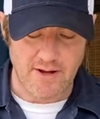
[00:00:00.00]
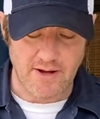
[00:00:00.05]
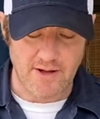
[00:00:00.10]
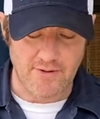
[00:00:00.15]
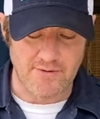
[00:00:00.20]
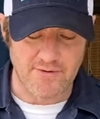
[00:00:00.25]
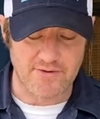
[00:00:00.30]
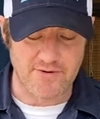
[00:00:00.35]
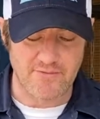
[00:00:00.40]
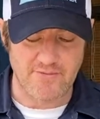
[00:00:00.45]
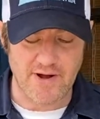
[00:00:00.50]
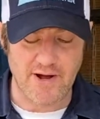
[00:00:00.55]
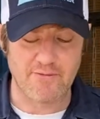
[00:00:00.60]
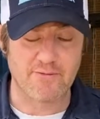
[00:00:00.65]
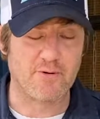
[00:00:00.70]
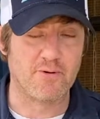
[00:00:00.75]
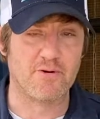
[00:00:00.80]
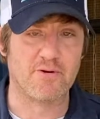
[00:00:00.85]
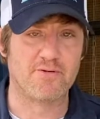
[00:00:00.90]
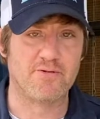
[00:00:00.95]
This is a valve
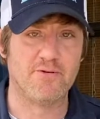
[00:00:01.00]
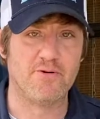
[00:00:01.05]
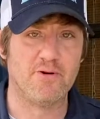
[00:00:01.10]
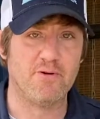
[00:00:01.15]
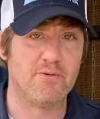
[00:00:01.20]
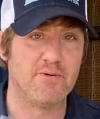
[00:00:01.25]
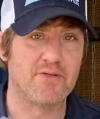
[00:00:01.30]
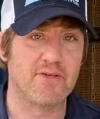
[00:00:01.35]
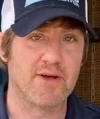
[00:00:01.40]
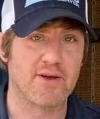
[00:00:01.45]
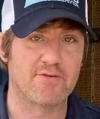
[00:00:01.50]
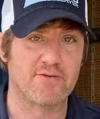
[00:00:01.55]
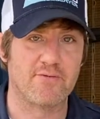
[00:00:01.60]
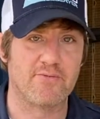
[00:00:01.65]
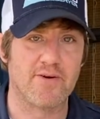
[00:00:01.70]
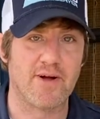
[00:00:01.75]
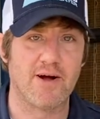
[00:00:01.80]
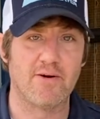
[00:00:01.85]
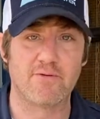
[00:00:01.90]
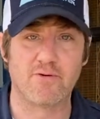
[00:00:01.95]
core tool with extra
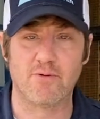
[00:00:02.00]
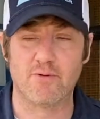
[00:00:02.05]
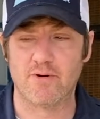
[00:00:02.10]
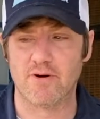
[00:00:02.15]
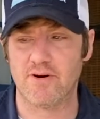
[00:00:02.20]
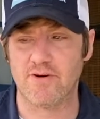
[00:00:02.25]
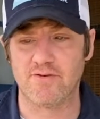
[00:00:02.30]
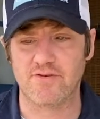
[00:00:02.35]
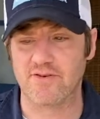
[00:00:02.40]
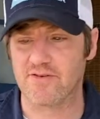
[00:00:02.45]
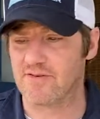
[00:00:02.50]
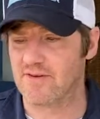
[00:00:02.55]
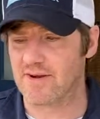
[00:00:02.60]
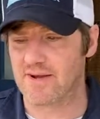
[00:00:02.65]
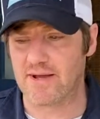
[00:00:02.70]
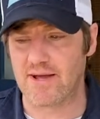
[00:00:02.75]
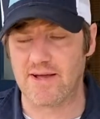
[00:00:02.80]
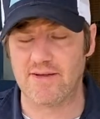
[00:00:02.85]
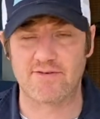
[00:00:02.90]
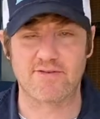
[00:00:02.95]
valve cores, just in
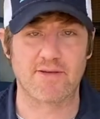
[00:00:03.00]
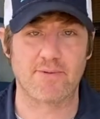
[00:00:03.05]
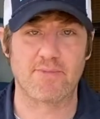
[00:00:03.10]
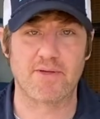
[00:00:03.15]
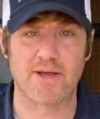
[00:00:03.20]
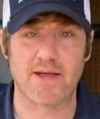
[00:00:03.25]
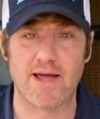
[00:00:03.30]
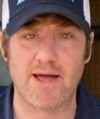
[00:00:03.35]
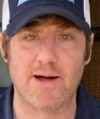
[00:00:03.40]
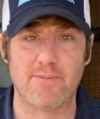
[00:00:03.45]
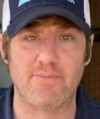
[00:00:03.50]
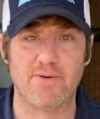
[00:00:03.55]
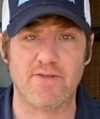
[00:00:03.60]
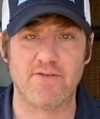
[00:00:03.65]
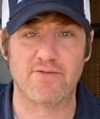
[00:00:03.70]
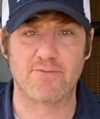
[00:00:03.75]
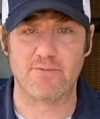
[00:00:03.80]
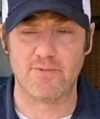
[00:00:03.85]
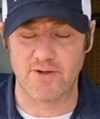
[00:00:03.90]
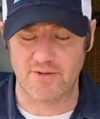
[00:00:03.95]
case something
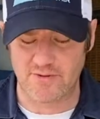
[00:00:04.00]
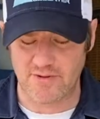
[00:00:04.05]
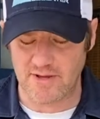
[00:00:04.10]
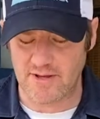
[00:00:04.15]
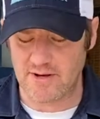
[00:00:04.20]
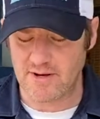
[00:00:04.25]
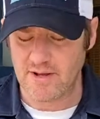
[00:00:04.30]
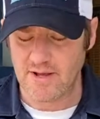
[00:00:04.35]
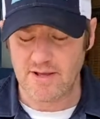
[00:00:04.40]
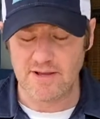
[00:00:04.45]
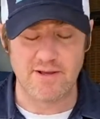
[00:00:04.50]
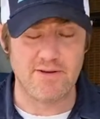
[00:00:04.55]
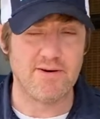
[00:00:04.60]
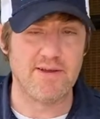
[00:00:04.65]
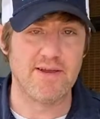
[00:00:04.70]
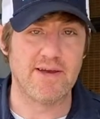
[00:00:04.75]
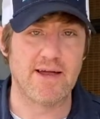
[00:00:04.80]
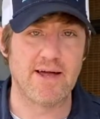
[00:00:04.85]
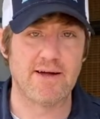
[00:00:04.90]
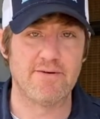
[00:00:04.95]
happens with it. You
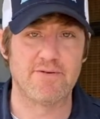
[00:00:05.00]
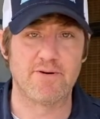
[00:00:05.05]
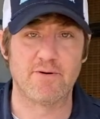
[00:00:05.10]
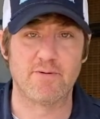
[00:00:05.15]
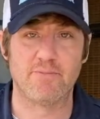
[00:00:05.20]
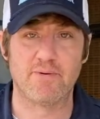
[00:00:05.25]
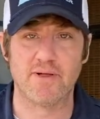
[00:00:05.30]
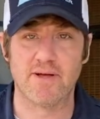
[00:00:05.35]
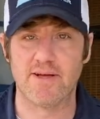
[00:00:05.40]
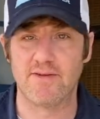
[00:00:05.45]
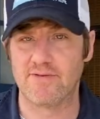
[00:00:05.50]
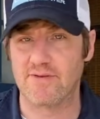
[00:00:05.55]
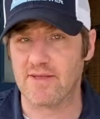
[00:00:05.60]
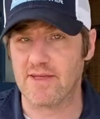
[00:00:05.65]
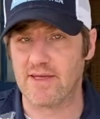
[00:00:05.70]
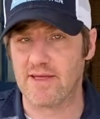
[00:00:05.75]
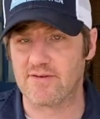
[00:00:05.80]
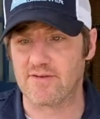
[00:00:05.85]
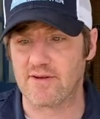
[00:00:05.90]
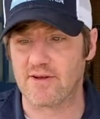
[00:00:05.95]
need to have it replaced.
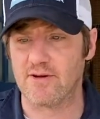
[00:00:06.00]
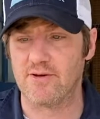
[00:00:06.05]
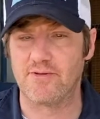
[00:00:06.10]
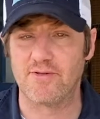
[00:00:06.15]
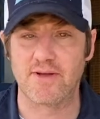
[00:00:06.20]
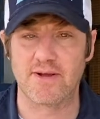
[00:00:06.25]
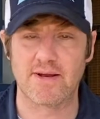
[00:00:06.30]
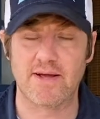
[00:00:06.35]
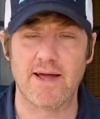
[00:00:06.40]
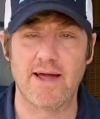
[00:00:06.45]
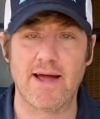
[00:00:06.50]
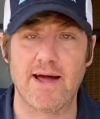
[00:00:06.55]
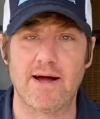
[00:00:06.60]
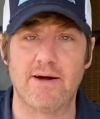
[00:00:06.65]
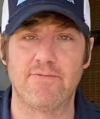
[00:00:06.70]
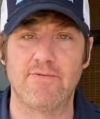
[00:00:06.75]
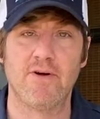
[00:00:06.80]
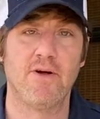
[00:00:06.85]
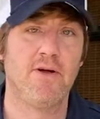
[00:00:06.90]
It's a good thing to have.